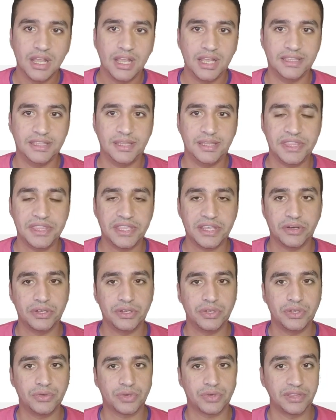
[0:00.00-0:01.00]
depending on
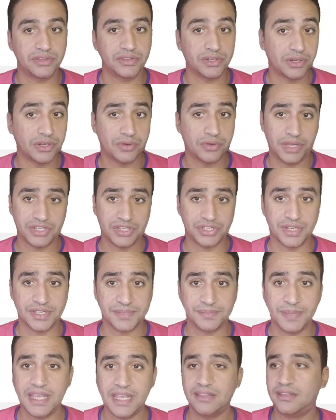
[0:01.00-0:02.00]
your internet connection
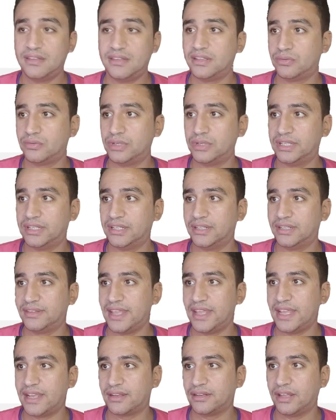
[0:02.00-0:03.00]
speed, it will
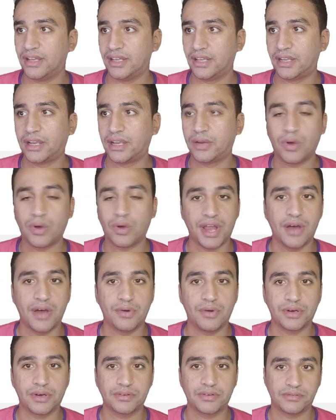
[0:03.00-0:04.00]
take like 1
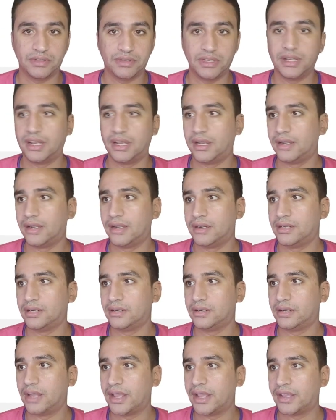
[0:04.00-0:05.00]
hour,
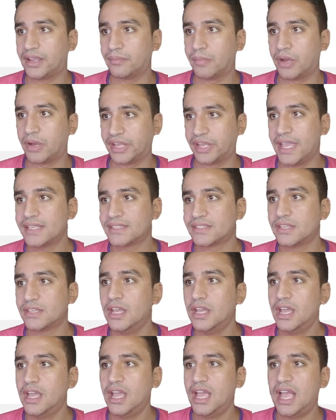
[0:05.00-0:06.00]
like in my case.
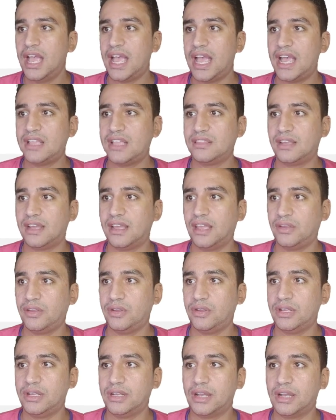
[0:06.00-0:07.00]
And
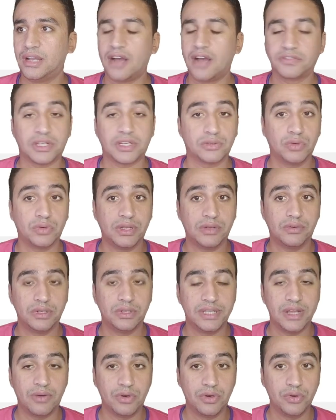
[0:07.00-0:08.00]
after
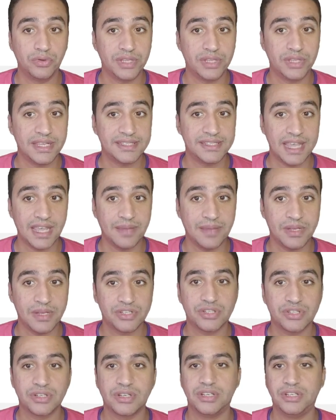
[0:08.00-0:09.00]
downloading the
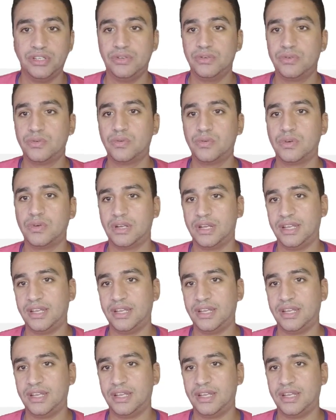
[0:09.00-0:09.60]
image, you